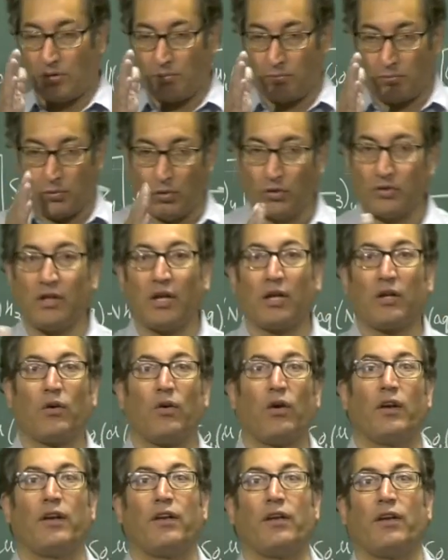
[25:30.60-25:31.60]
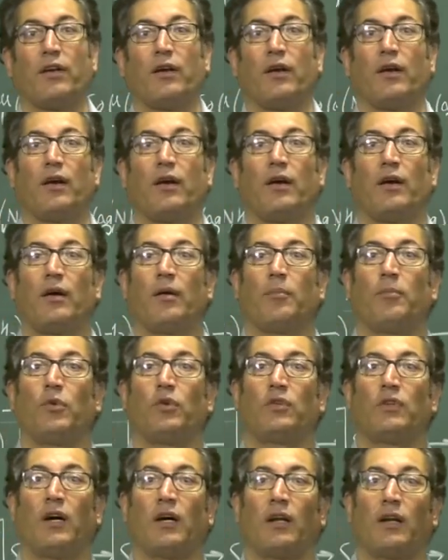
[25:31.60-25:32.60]
Both
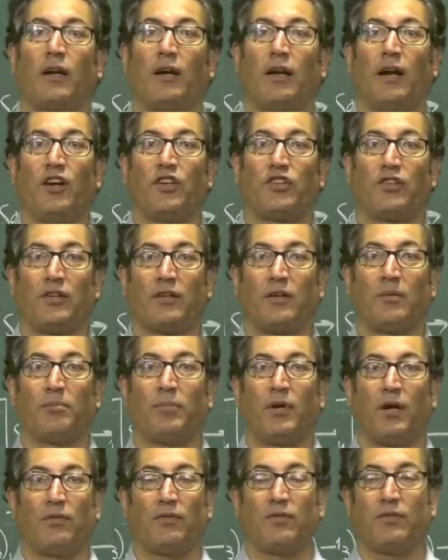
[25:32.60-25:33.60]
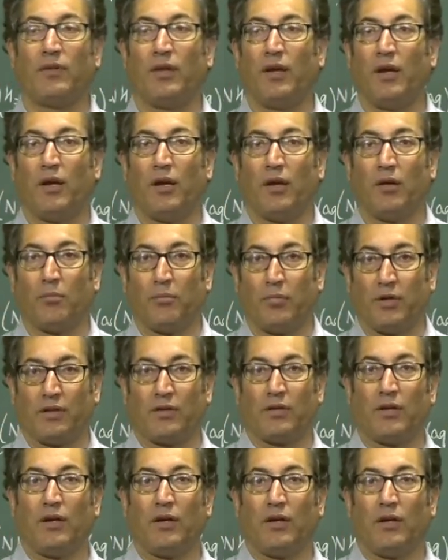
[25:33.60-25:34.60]
are addition compounds, but
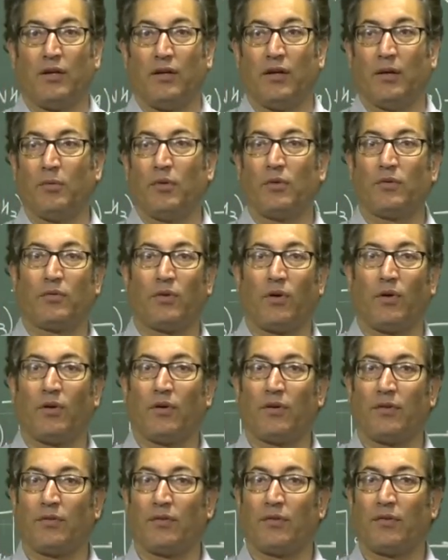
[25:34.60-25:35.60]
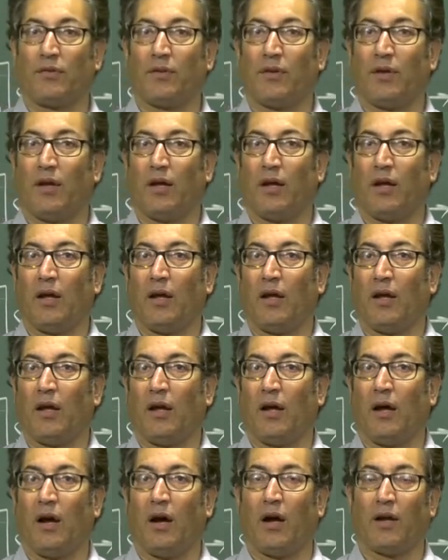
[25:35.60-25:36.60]
double salts
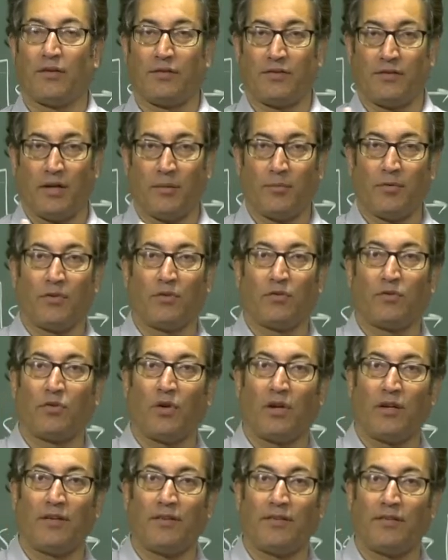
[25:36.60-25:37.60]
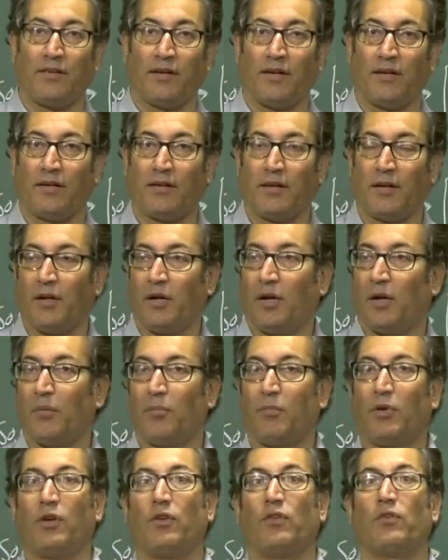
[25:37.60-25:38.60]
are stable in solid state,
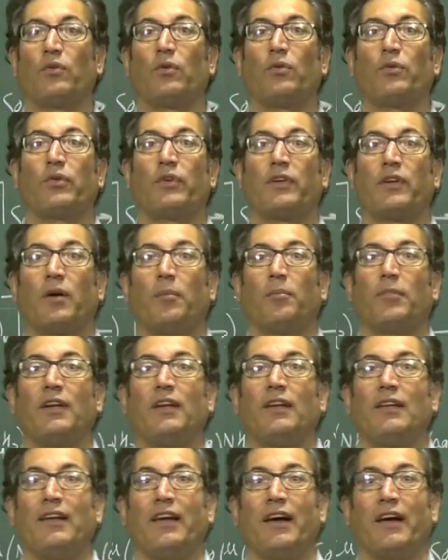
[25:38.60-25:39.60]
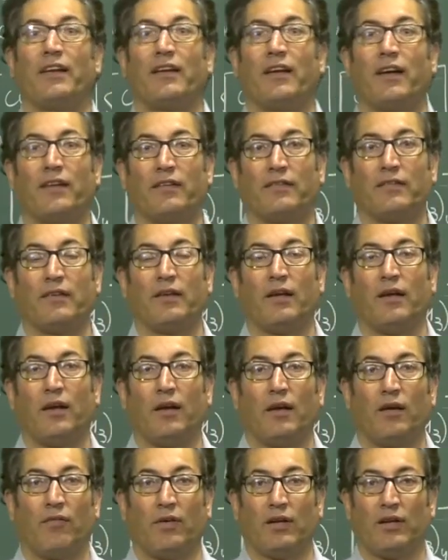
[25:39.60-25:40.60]
but in solution completely ionized.
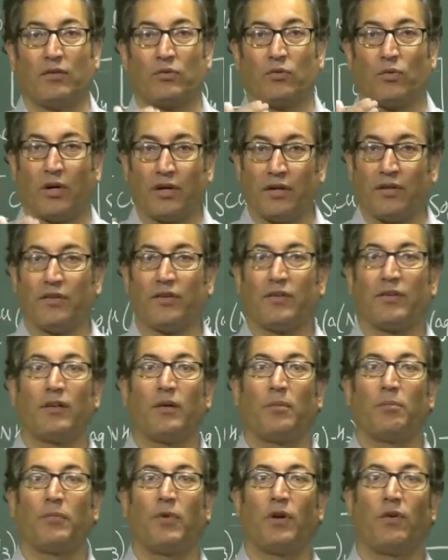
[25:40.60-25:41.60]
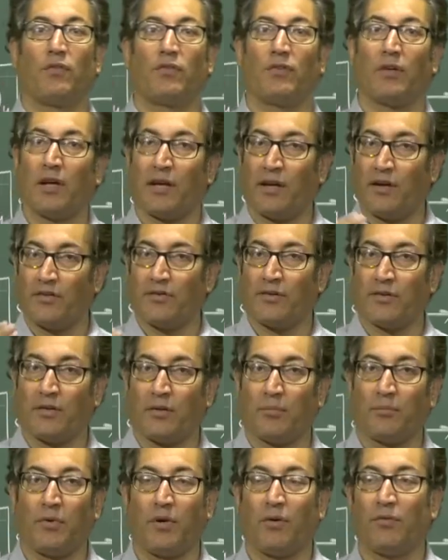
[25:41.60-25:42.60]
Whereas coordination compounds are addition
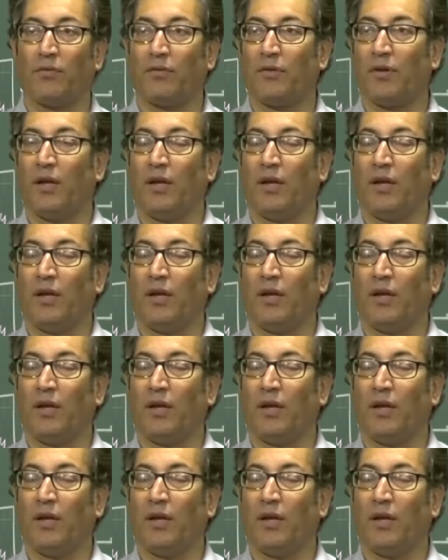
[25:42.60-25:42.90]
compounds.